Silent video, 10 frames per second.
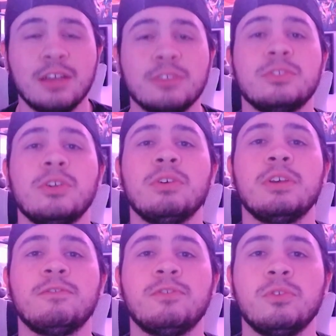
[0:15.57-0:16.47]
So
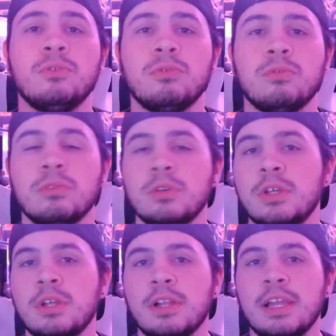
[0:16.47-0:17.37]
if you
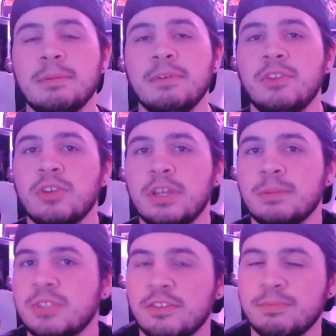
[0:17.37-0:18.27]
like my video game
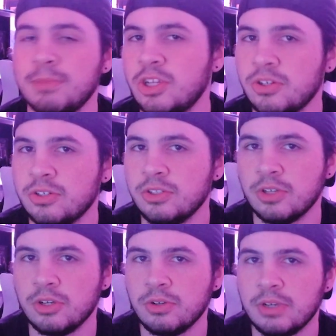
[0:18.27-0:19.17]
stuff, make sure you
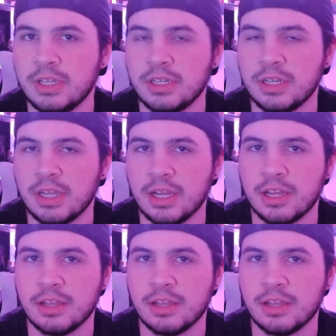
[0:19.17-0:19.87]
go and uh,